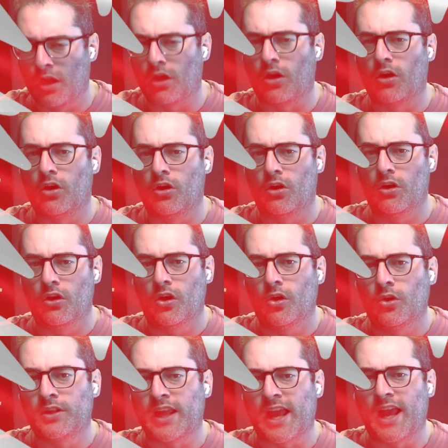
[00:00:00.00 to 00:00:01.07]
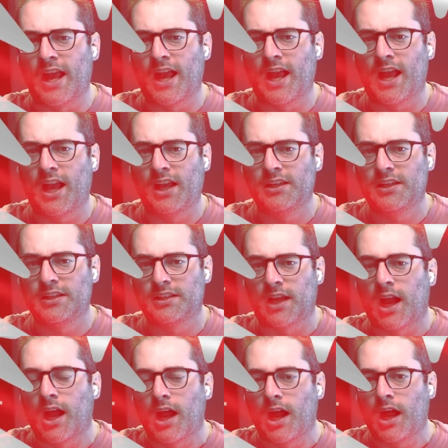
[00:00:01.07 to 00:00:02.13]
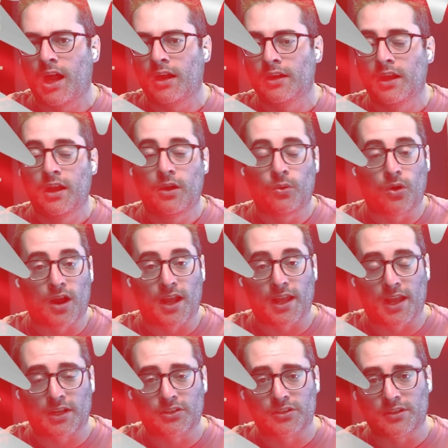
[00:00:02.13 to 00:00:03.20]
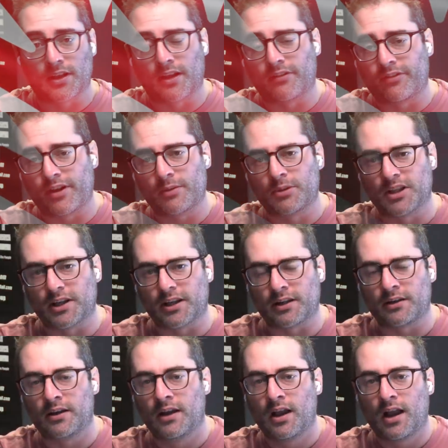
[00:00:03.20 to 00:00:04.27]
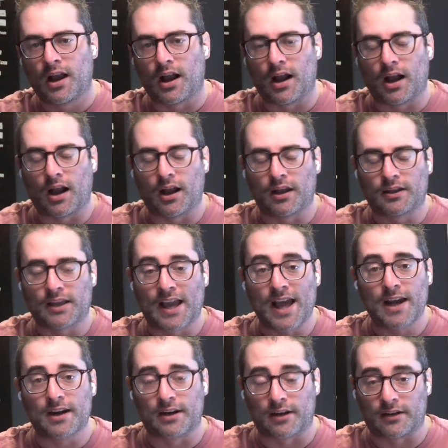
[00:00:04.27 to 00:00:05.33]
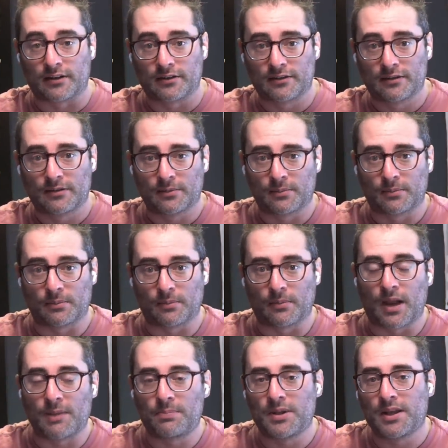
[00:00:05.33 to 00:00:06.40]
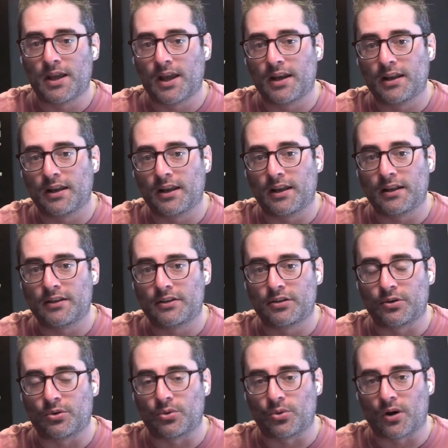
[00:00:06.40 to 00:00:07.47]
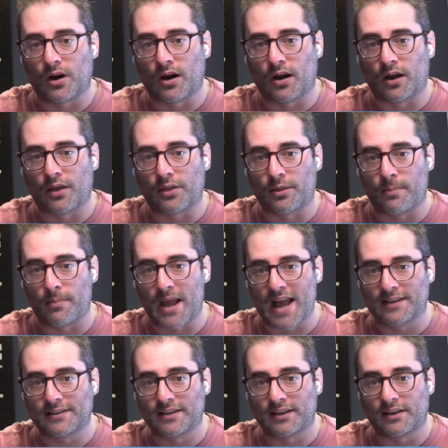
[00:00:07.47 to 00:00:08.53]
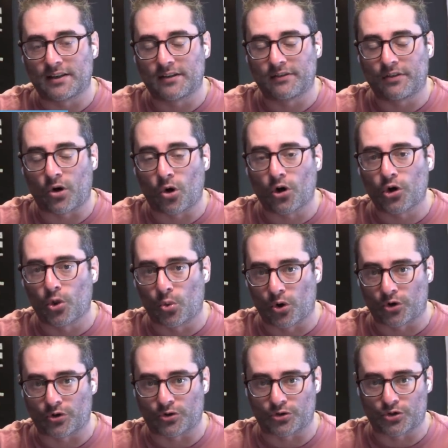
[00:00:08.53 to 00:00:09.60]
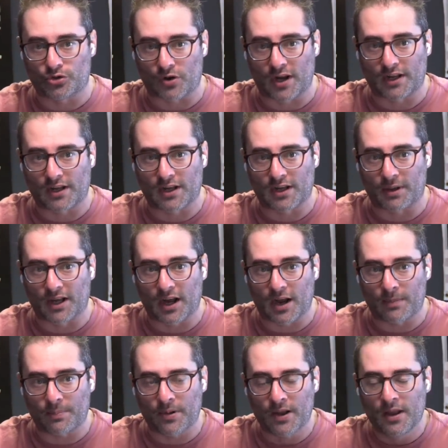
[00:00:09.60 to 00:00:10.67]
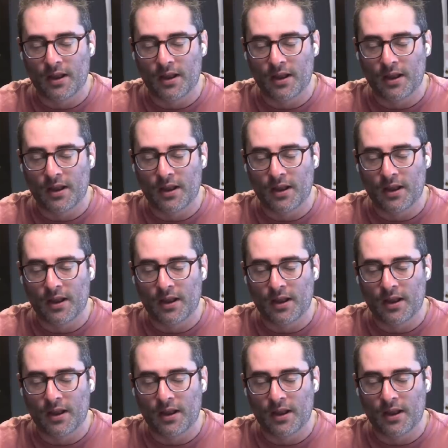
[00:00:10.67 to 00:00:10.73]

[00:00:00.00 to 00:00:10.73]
oh, Canada, where I actually have family in, uh, Canada might be getting into uh, the massive auto workers strike coming up.